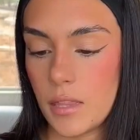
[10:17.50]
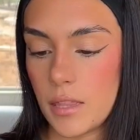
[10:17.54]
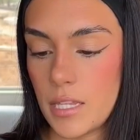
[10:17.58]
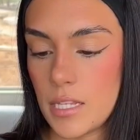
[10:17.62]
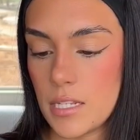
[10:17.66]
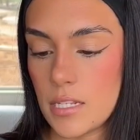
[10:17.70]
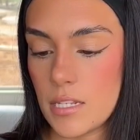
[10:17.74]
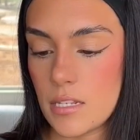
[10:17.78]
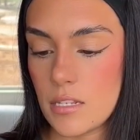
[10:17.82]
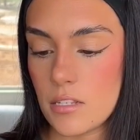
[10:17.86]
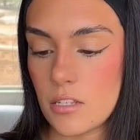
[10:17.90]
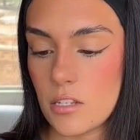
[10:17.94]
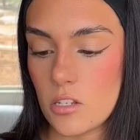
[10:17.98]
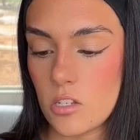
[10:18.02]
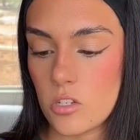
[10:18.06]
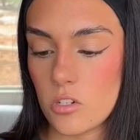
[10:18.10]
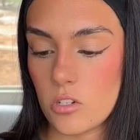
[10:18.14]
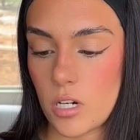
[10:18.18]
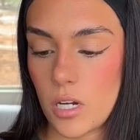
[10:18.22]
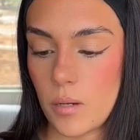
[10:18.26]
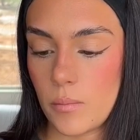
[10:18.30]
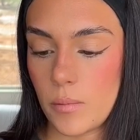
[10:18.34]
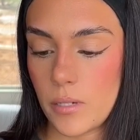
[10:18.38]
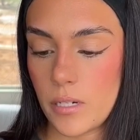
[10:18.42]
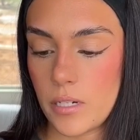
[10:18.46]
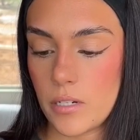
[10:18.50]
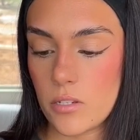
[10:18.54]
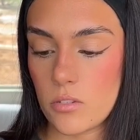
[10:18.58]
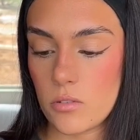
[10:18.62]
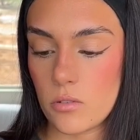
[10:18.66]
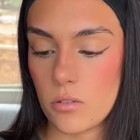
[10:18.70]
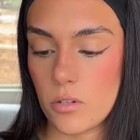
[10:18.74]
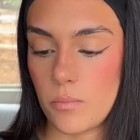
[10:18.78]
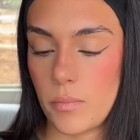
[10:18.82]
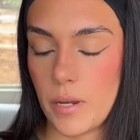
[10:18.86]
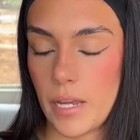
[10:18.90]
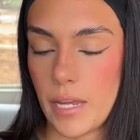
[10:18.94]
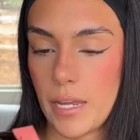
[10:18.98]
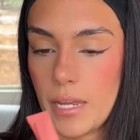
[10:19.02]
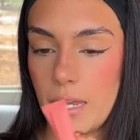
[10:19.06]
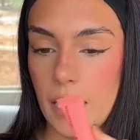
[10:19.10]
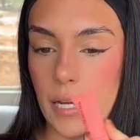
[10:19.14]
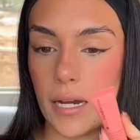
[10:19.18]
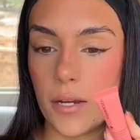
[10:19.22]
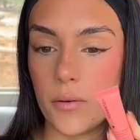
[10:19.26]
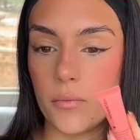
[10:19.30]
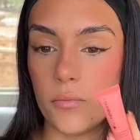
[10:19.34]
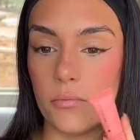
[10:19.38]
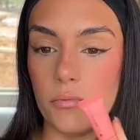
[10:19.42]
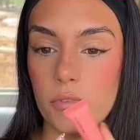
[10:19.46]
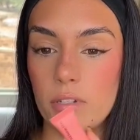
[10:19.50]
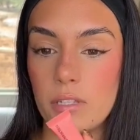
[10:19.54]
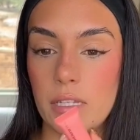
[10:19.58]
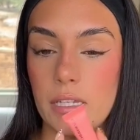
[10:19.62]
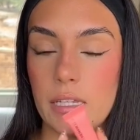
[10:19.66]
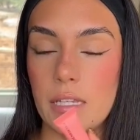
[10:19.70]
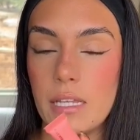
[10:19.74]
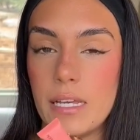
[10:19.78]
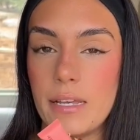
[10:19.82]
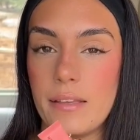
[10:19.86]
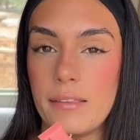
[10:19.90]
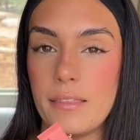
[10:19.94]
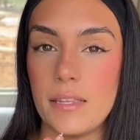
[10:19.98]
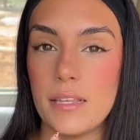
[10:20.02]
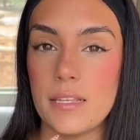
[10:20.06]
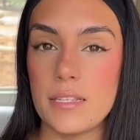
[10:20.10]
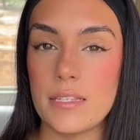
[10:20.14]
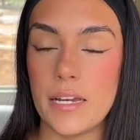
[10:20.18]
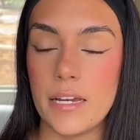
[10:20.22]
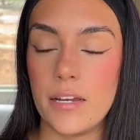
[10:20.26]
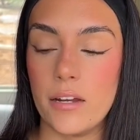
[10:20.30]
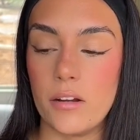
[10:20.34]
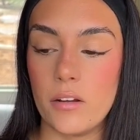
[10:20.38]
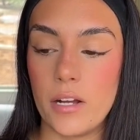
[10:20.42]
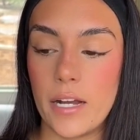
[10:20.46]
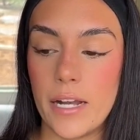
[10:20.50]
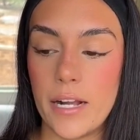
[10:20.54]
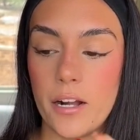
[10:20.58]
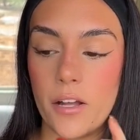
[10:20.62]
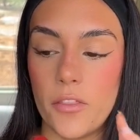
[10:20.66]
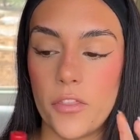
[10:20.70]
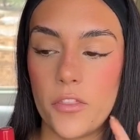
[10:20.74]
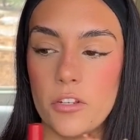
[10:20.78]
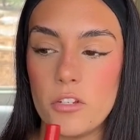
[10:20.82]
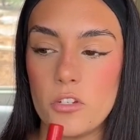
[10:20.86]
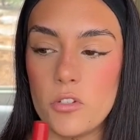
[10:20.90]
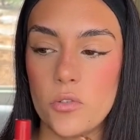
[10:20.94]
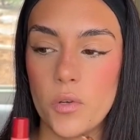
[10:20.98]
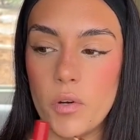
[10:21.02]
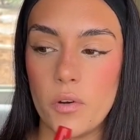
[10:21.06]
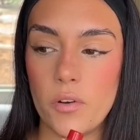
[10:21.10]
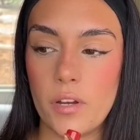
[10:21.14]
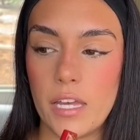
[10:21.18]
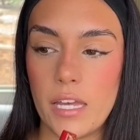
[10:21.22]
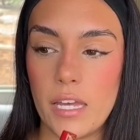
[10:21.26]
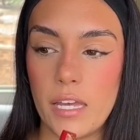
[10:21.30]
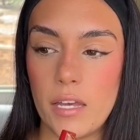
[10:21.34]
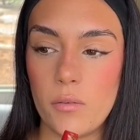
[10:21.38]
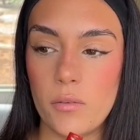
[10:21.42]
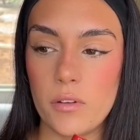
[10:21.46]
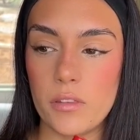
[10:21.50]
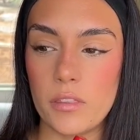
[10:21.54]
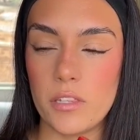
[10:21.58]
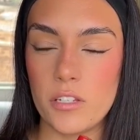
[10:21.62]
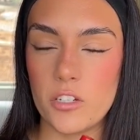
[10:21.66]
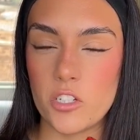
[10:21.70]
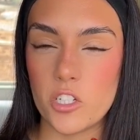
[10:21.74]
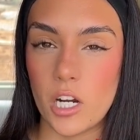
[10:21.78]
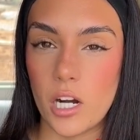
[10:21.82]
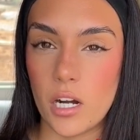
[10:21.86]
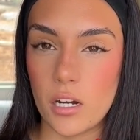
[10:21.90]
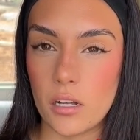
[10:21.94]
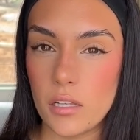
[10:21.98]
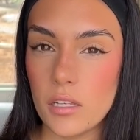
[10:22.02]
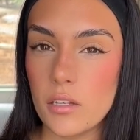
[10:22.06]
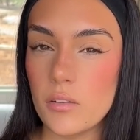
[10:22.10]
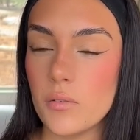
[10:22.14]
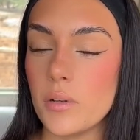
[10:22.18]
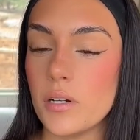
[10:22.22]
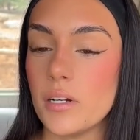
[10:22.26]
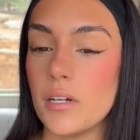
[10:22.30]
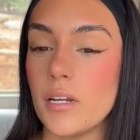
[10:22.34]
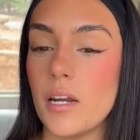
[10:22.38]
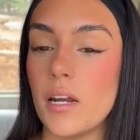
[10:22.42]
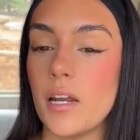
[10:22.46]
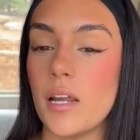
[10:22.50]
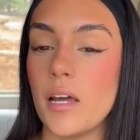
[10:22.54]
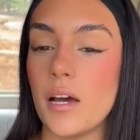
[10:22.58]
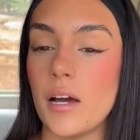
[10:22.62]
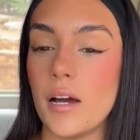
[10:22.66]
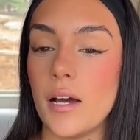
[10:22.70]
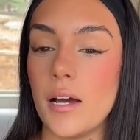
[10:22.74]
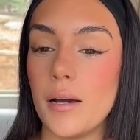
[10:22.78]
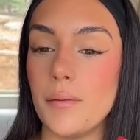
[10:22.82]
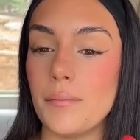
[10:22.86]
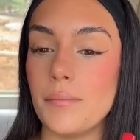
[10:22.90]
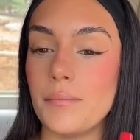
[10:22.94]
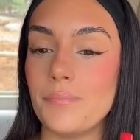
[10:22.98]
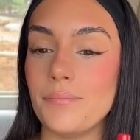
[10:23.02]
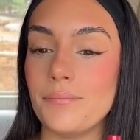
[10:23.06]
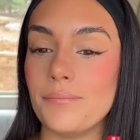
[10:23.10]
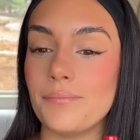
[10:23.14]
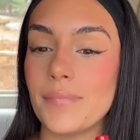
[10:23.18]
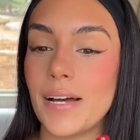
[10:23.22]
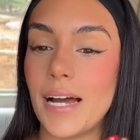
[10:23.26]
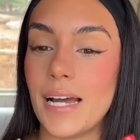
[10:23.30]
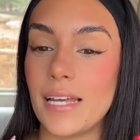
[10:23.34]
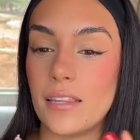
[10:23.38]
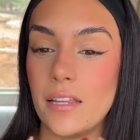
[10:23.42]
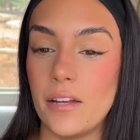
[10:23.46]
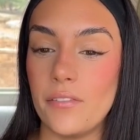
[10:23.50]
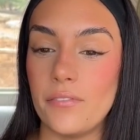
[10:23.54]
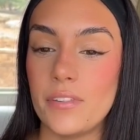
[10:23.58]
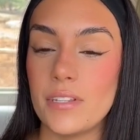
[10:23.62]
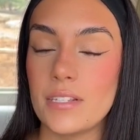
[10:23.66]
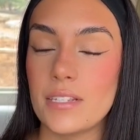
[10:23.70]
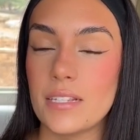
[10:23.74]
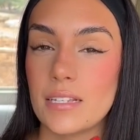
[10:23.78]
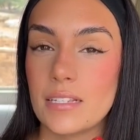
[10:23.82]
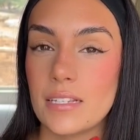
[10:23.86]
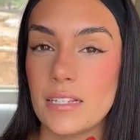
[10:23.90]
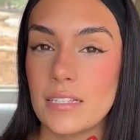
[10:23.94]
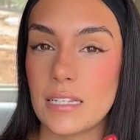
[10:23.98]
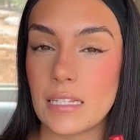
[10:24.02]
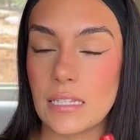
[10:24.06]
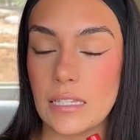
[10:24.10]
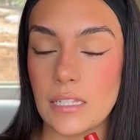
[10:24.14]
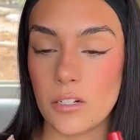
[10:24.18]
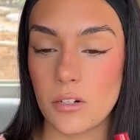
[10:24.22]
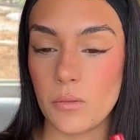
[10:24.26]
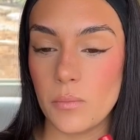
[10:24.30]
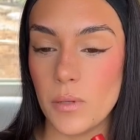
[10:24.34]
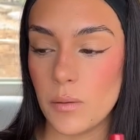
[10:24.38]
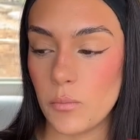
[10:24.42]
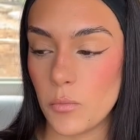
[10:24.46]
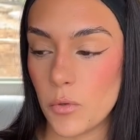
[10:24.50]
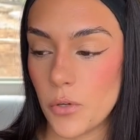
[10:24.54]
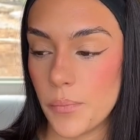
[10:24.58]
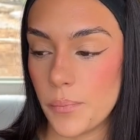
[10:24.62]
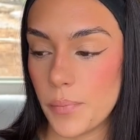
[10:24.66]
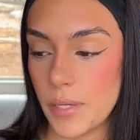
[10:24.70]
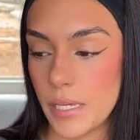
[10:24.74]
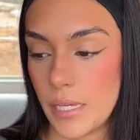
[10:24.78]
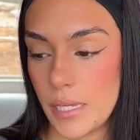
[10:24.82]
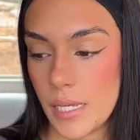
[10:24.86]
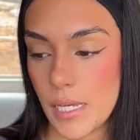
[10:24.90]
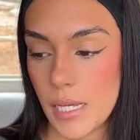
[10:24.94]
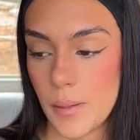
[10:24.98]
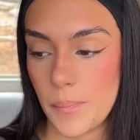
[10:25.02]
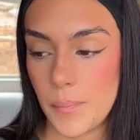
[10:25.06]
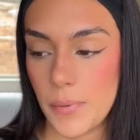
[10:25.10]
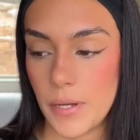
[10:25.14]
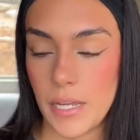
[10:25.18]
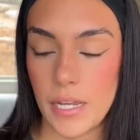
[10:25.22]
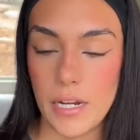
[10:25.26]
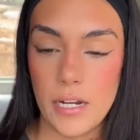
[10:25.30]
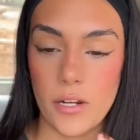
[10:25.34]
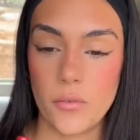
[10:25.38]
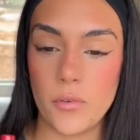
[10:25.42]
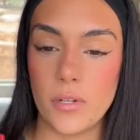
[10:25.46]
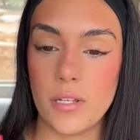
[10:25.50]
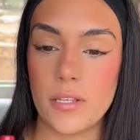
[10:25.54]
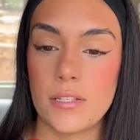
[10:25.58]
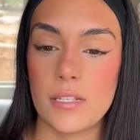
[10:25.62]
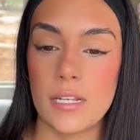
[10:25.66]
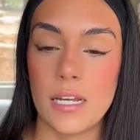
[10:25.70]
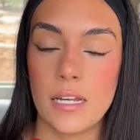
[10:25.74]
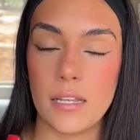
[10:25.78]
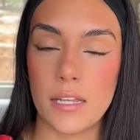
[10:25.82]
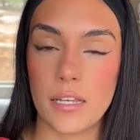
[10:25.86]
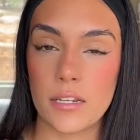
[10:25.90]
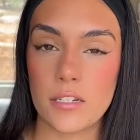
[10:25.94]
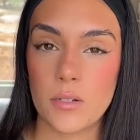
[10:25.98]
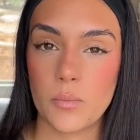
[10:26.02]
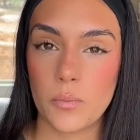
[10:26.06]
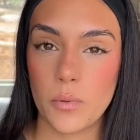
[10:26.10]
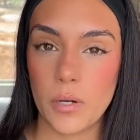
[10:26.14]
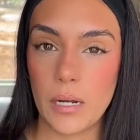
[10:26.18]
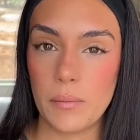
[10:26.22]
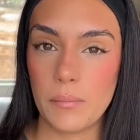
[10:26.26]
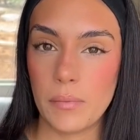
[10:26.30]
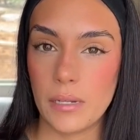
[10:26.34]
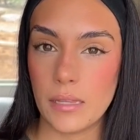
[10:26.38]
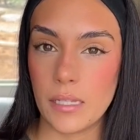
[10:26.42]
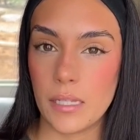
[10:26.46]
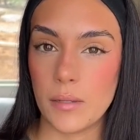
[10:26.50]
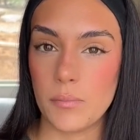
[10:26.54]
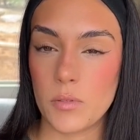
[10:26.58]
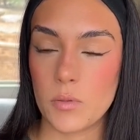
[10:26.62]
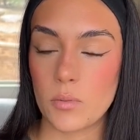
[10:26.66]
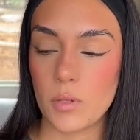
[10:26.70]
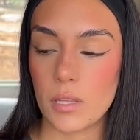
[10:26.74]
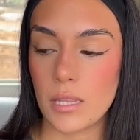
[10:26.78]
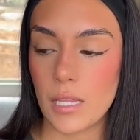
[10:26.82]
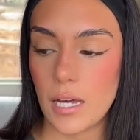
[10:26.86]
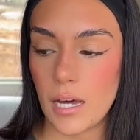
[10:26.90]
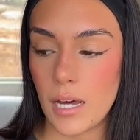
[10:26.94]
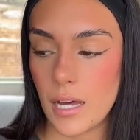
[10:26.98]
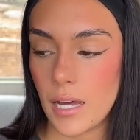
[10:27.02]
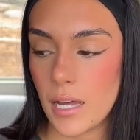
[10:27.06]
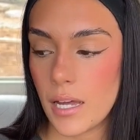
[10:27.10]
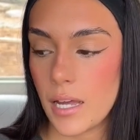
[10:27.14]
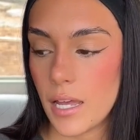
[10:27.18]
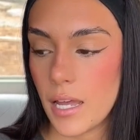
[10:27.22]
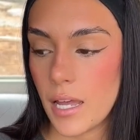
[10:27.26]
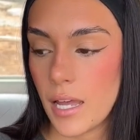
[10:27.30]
This is the Strawberry Sorbet. I really like this. I got the duo kit with the chocolate one. I love this because it's a little bit more pink, but anyways, I like to prep my lips with that.